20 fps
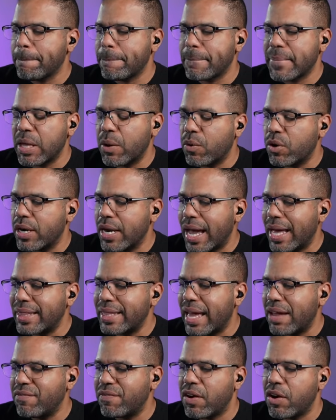They were not
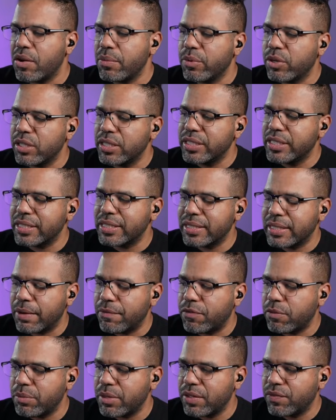that very bullish, except
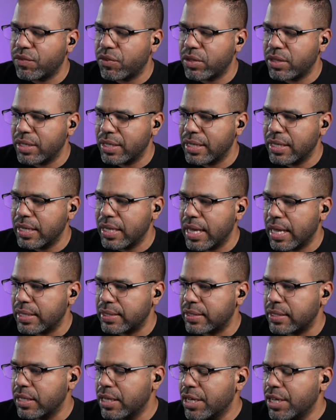for the
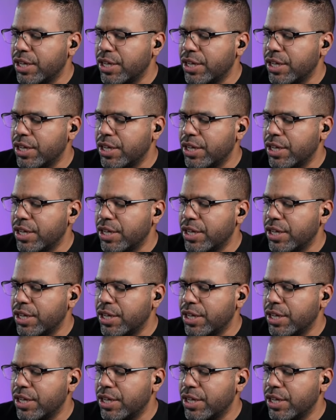ES.